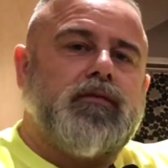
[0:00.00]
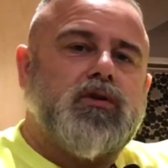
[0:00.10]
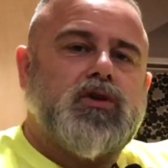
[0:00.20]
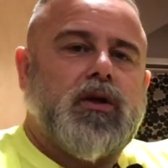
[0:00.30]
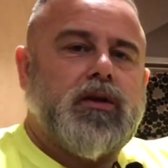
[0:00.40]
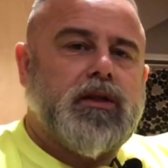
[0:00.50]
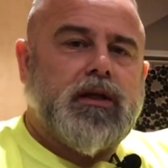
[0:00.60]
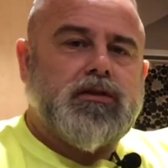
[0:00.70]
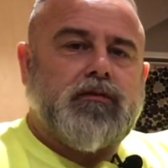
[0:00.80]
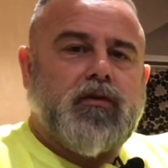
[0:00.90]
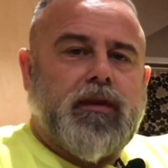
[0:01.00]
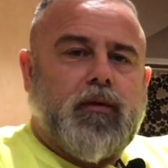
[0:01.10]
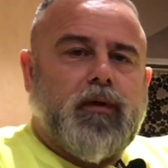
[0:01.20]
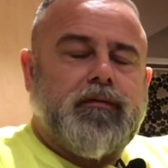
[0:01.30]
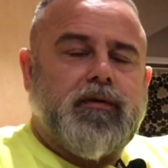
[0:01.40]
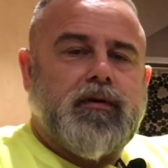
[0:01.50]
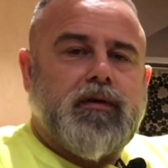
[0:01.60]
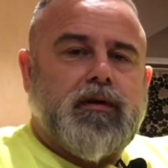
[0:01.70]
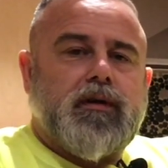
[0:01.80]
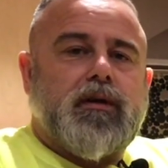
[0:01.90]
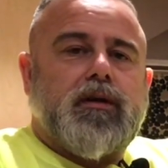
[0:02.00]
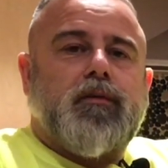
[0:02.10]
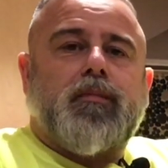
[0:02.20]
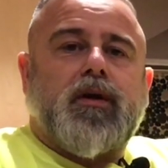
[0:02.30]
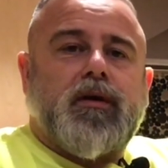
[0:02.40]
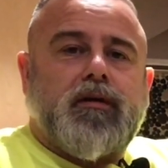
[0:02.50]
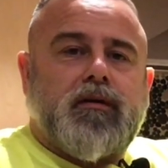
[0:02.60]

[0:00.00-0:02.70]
because she only thinks I've got that one, but